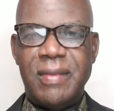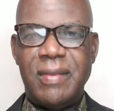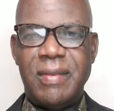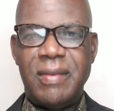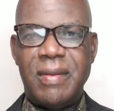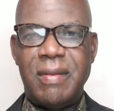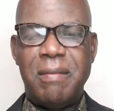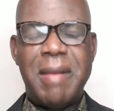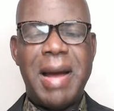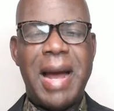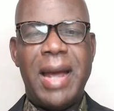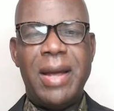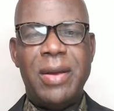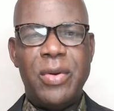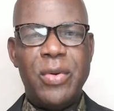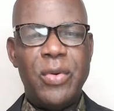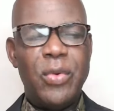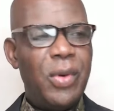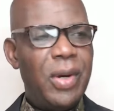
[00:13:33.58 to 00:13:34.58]
by
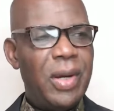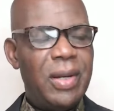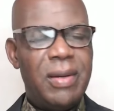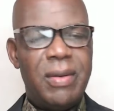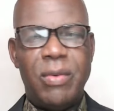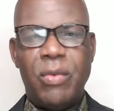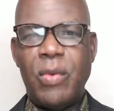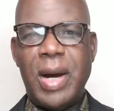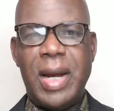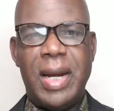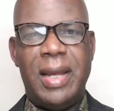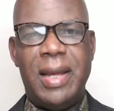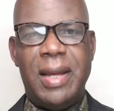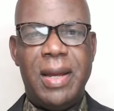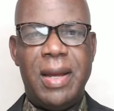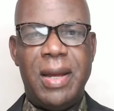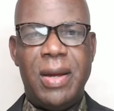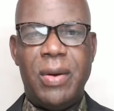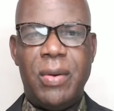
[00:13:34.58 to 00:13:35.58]
doing
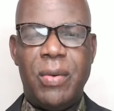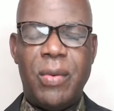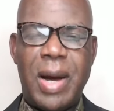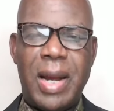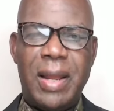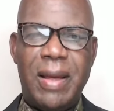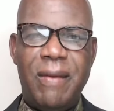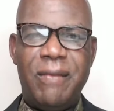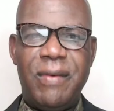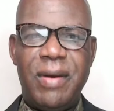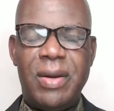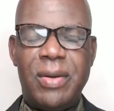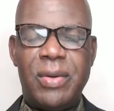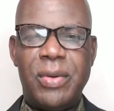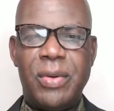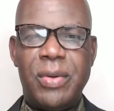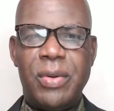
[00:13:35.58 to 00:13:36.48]
whatever